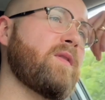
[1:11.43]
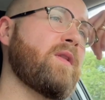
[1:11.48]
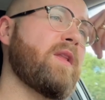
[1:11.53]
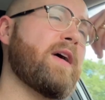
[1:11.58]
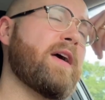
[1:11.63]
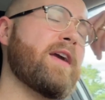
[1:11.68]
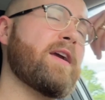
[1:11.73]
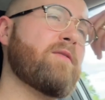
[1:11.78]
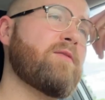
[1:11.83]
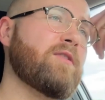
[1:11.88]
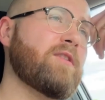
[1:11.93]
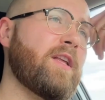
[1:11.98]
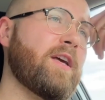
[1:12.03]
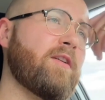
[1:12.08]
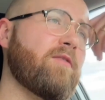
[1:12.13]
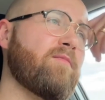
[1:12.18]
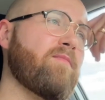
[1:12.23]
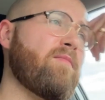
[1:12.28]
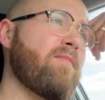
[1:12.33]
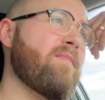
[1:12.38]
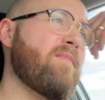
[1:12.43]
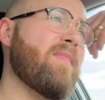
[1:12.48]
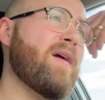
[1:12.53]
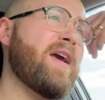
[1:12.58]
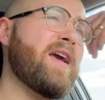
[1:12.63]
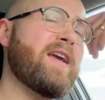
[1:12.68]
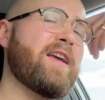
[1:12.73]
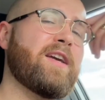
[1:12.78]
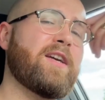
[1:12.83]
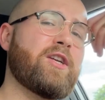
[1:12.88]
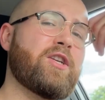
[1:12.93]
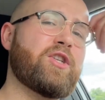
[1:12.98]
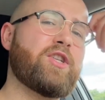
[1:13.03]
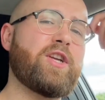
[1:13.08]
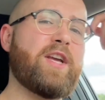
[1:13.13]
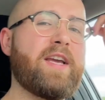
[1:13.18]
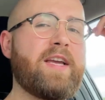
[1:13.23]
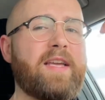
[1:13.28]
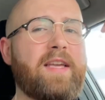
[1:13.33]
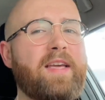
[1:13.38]
leg was mega
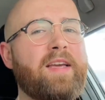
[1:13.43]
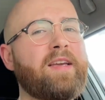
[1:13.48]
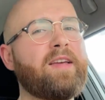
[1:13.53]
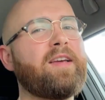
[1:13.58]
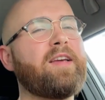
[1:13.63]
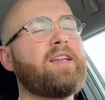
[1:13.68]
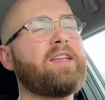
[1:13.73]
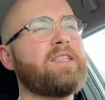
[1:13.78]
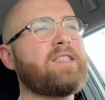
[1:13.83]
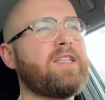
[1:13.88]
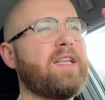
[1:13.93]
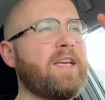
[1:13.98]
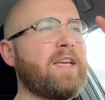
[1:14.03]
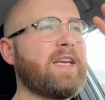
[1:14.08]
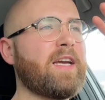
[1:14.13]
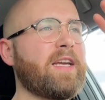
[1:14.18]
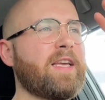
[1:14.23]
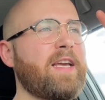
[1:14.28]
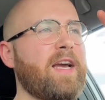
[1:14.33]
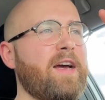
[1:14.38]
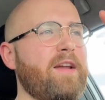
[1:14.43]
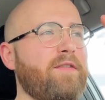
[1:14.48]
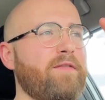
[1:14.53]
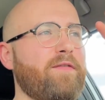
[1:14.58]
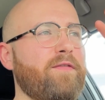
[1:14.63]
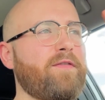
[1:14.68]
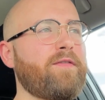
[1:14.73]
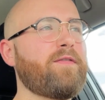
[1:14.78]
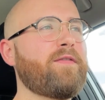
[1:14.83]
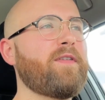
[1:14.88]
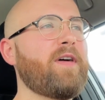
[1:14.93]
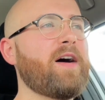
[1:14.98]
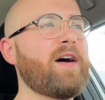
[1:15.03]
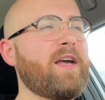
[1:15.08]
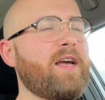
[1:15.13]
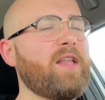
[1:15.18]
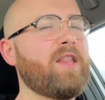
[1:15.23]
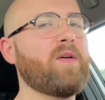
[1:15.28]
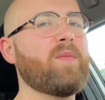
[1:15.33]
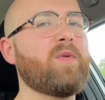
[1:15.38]
shaky, and it's like I can't
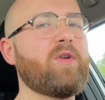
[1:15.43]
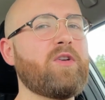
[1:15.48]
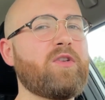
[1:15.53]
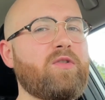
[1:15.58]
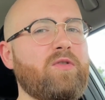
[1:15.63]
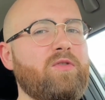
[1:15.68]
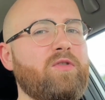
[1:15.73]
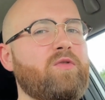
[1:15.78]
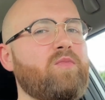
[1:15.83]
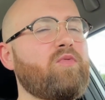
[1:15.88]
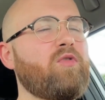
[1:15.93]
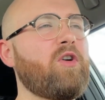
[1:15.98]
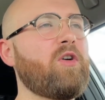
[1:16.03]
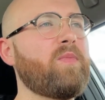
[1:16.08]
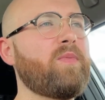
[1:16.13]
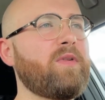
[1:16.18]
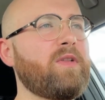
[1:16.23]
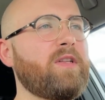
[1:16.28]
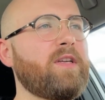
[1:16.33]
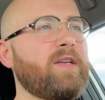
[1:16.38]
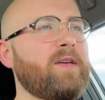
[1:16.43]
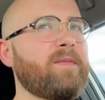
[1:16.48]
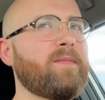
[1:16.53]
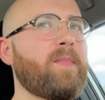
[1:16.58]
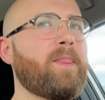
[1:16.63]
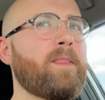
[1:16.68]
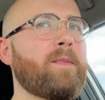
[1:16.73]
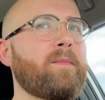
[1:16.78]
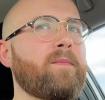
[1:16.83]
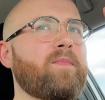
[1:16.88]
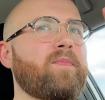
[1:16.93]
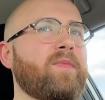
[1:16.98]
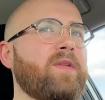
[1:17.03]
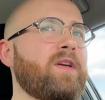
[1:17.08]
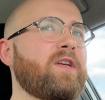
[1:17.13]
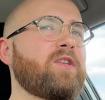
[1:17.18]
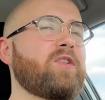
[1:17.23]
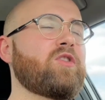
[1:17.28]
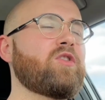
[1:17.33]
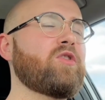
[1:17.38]
file the muscles properly.
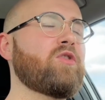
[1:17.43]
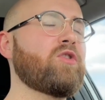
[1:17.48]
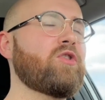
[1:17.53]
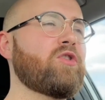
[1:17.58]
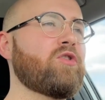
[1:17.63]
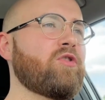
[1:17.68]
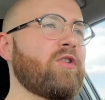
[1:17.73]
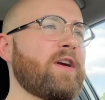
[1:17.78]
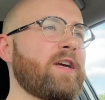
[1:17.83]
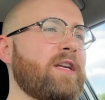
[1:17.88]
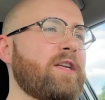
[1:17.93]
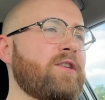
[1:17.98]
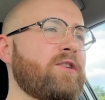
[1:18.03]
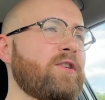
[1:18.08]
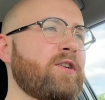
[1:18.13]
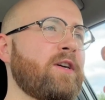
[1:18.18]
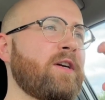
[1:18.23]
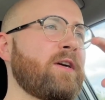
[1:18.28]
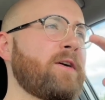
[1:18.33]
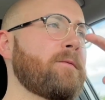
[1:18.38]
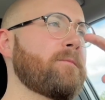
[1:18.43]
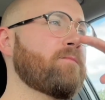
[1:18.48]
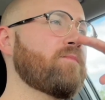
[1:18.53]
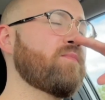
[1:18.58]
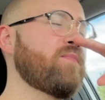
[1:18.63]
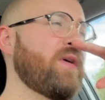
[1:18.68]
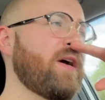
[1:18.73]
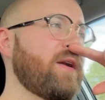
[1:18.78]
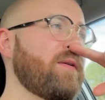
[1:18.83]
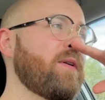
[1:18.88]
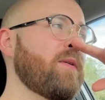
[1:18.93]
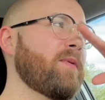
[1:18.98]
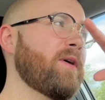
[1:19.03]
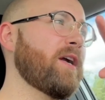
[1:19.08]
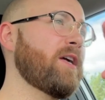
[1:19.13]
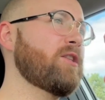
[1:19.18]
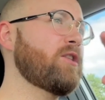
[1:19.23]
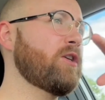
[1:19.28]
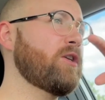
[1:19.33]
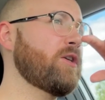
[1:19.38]
It's so strange. But anyway, when
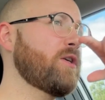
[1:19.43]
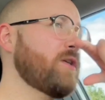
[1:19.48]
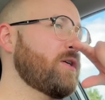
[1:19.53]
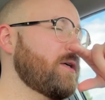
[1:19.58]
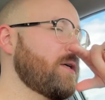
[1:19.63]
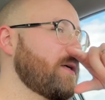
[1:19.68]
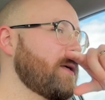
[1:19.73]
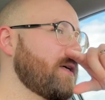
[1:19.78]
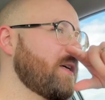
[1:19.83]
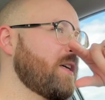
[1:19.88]
I do